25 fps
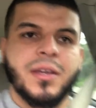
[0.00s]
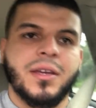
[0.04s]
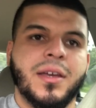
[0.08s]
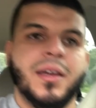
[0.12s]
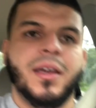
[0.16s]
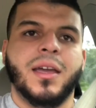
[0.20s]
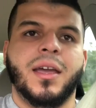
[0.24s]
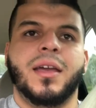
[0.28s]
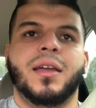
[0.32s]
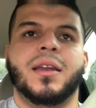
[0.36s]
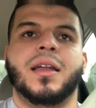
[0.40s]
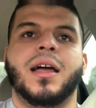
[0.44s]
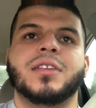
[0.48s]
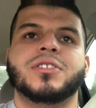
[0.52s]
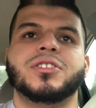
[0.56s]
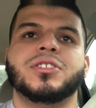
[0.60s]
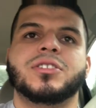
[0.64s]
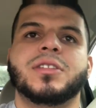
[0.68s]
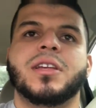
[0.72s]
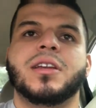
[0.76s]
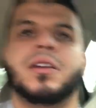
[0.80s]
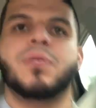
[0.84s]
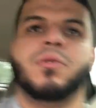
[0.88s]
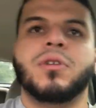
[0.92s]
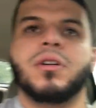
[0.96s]
and I
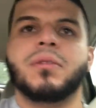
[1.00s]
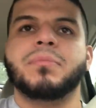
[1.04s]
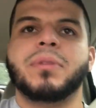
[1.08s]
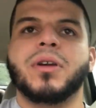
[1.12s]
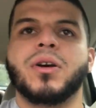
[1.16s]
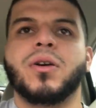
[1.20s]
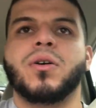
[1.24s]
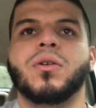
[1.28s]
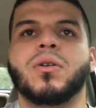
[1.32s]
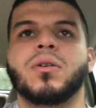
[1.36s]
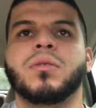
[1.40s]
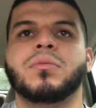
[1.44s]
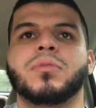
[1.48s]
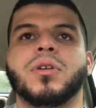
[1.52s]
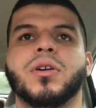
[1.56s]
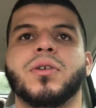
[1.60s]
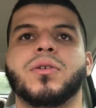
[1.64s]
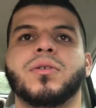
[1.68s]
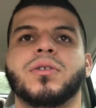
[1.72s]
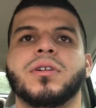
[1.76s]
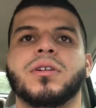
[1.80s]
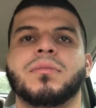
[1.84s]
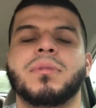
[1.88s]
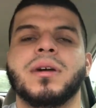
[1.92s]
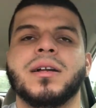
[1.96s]
just didn't want to be home
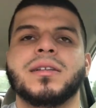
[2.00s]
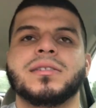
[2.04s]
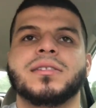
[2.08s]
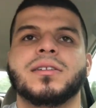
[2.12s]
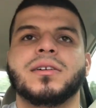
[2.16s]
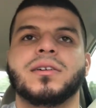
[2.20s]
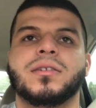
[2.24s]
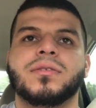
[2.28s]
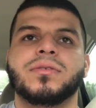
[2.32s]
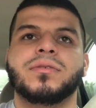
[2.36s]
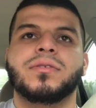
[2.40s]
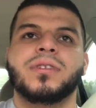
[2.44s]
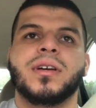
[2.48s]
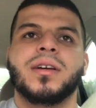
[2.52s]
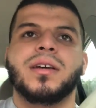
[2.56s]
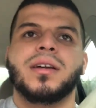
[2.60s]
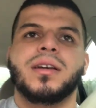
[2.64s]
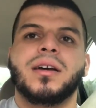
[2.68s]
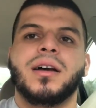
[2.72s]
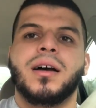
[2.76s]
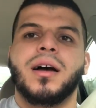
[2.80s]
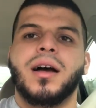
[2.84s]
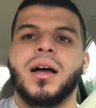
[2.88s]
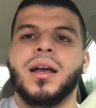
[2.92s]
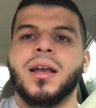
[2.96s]
recording myself.
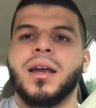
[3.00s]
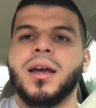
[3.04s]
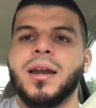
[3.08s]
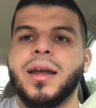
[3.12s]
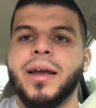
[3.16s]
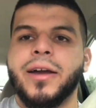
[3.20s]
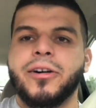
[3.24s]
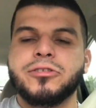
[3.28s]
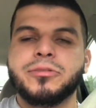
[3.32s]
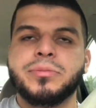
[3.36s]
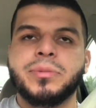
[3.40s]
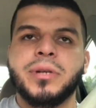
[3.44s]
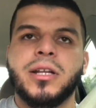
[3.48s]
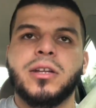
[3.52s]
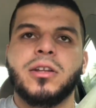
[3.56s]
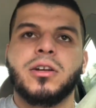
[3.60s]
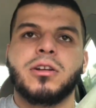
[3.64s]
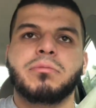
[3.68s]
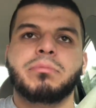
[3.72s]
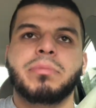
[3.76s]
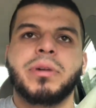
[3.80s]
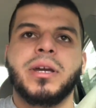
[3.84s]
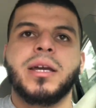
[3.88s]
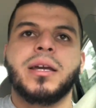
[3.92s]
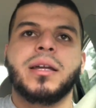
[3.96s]
It kind of helps me a
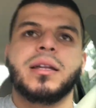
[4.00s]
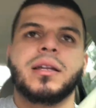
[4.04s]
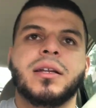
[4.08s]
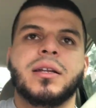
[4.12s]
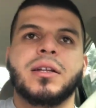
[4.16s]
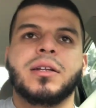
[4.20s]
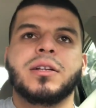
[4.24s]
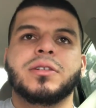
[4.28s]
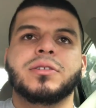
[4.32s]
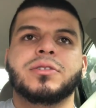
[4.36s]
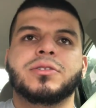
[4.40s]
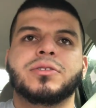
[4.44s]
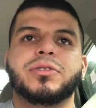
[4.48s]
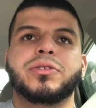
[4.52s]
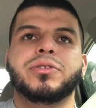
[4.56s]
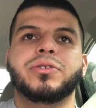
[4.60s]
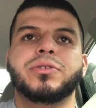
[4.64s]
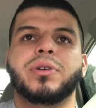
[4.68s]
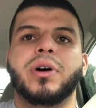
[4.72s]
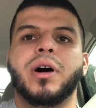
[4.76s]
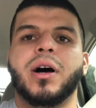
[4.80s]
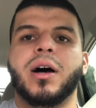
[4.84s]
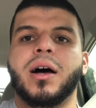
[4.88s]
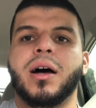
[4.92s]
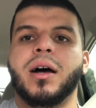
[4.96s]
little bit
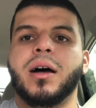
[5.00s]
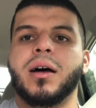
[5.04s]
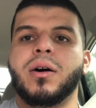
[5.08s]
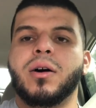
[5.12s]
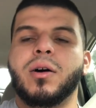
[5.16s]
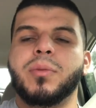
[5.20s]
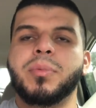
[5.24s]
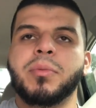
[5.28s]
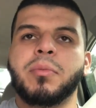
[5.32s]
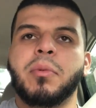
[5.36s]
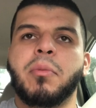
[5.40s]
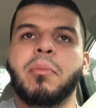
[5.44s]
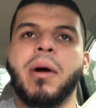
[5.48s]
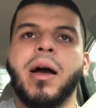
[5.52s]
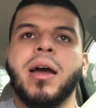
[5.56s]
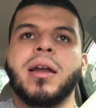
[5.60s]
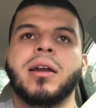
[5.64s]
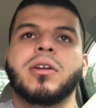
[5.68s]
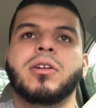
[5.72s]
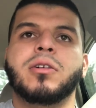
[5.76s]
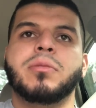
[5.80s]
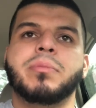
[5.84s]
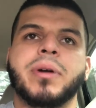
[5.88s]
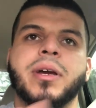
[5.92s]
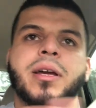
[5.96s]
to open my
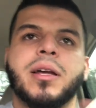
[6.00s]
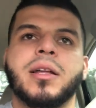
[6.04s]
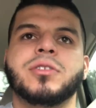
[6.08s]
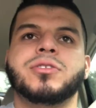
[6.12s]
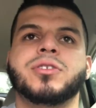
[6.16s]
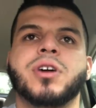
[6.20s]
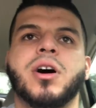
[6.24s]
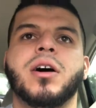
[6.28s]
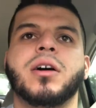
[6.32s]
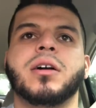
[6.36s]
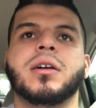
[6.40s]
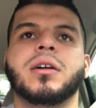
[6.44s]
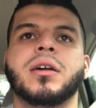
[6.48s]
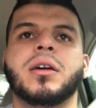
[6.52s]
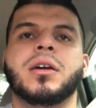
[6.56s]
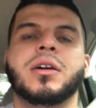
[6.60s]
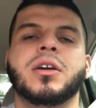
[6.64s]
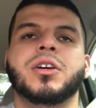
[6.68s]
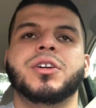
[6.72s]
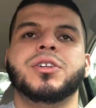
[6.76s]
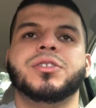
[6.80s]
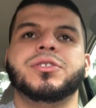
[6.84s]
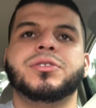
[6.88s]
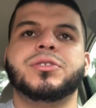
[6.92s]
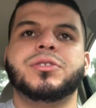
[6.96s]
mind a little bit and talk.
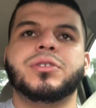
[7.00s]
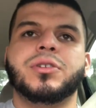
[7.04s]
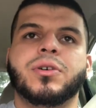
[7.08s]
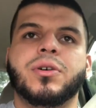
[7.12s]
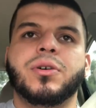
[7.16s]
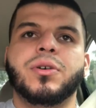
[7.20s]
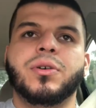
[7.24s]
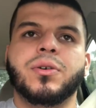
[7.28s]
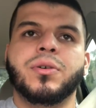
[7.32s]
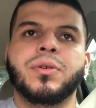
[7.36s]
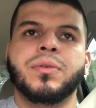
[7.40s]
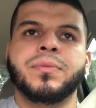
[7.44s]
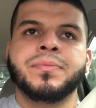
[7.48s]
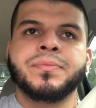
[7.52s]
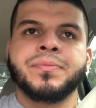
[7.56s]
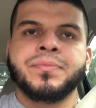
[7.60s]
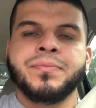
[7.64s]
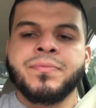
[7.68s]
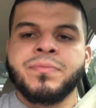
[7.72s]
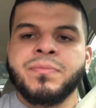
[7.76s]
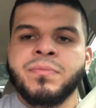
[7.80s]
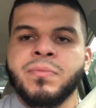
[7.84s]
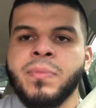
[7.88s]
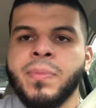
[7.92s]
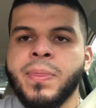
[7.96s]
So,
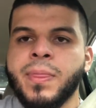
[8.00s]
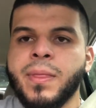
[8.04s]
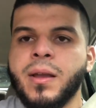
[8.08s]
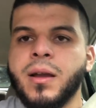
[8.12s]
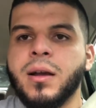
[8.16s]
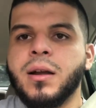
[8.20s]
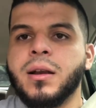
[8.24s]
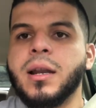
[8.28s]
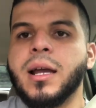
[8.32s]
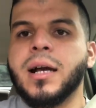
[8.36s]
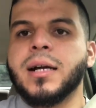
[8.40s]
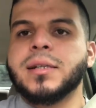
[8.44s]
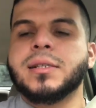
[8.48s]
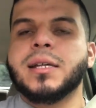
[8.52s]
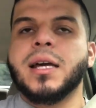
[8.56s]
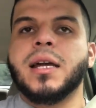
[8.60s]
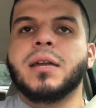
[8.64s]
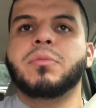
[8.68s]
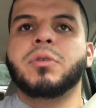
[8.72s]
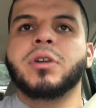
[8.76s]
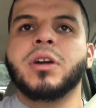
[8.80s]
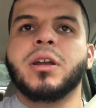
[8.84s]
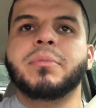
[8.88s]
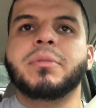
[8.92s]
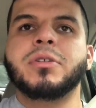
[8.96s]
like I
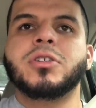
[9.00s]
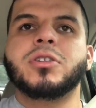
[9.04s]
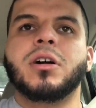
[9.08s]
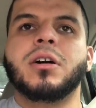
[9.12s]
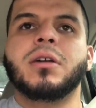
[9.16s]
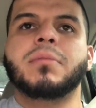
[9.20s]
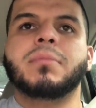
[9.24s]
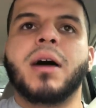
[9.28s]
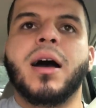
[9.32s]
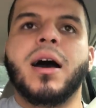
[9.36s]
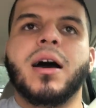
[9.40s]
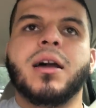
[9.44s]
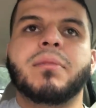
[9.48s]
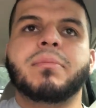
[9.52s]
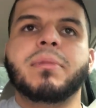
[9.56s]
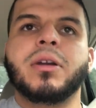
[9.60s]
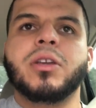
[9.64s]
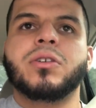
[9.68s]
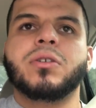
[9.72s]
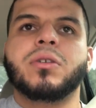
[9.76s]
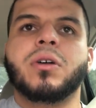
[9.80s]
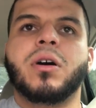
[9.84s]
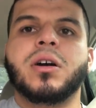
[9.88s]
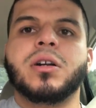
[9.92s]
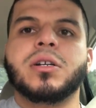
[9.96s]
said, we're gonna be talking about how to
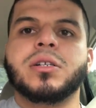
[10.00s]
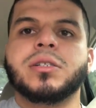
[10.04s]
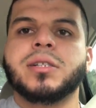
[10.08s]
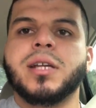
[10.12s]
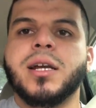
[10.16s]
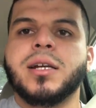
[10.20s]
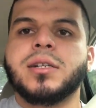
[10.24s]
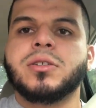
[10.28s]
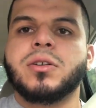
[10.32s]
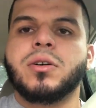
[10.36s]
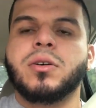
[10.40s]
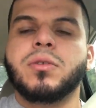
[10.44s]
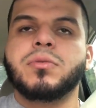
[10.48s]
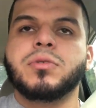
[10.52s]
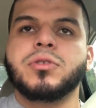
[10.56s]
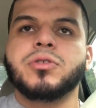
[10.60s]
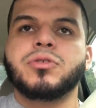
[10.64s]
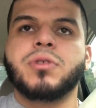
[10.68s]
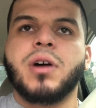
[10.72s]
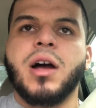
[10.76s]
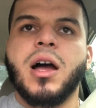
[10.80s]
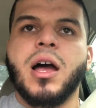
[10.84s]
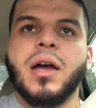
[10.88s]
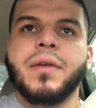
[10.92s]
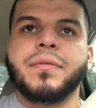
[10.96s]
make your RSX all-wheel
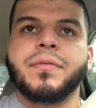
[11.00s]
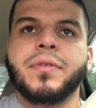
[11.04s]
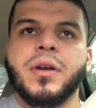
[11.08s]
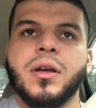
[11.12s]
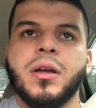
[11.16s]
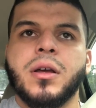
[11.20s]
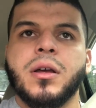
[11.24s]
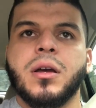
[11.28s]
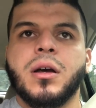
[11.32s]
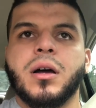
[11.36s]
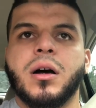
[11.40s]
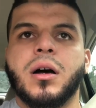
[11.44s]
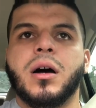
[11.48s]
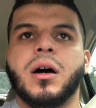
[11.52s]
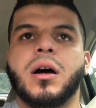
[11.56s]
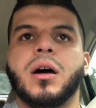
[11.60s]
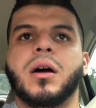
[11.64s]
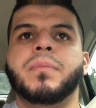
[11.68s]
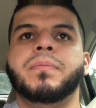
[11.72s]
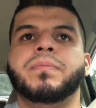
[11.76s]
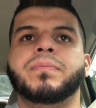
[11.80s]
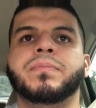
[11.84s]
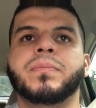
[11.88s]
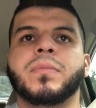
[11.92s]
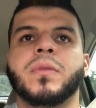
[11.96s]
drive.
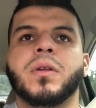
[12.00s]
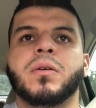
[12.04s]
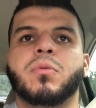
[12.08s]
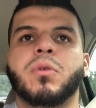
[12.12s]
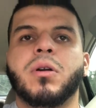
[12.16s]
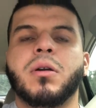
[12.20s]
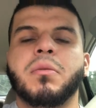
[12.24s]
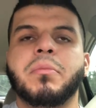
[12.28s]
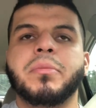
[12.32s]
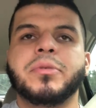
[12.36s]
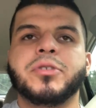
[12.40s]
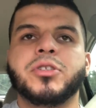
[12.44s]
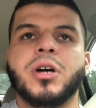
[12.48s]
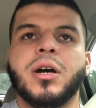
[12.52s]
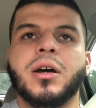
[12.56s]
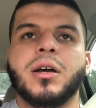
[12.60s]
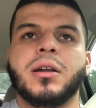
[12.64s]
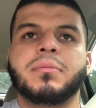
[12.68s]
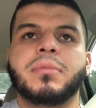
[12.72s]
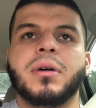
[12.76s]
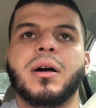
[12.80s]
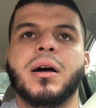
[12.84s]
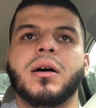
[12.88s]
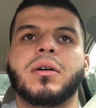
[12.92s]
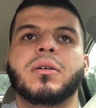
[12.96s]
What I'm gonna be
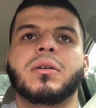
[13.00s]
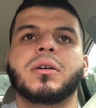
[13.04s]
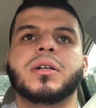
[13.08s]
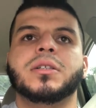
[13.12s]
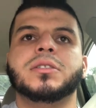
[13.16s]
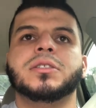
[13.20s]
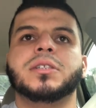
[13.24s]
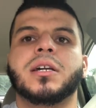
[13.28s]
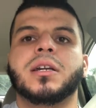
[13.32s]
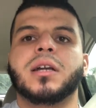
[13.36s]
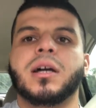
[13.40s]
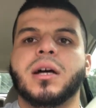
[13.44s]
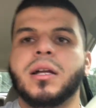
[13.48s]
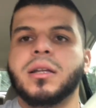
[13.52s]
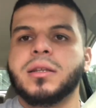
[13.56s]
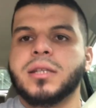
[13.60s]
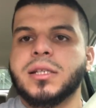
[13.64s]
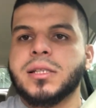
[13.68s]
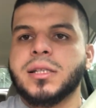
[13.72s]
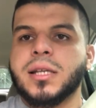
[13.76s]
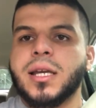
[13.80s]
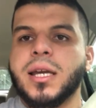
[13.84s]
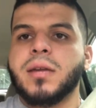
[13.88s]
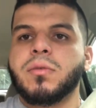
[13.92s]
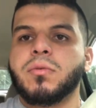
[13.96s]
talking about is
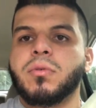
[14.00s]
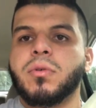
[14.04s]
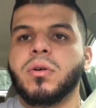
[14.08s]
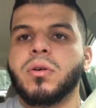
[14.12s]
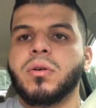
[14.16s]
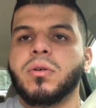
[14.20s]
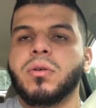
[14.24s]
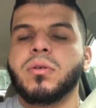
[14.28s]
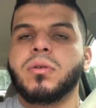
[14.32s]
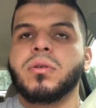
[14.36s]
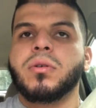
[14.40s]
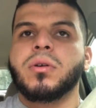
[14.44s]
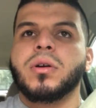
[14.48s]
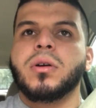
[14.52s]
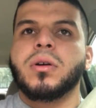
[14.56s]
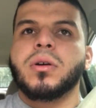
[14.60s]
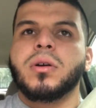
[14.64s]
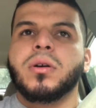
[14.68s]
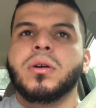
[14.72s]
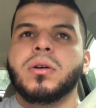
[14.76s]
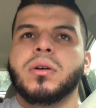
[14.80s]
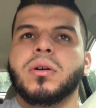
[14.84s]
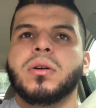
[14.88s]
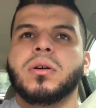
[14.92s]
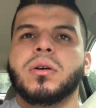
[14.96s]
this kit will
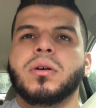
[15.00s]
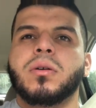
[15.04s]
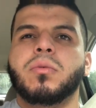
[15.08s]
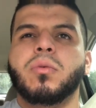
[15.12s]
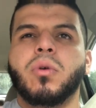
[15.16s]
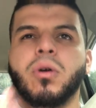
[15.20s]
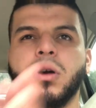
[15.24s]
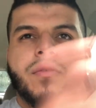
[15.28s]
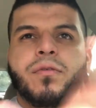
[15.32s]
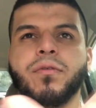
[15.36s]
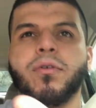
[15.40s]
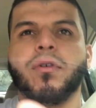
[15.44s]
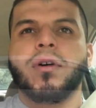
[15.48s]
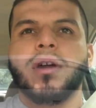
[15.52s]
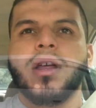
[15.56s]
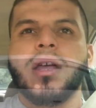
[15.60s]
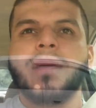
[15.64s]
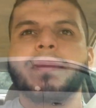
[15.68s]
work for an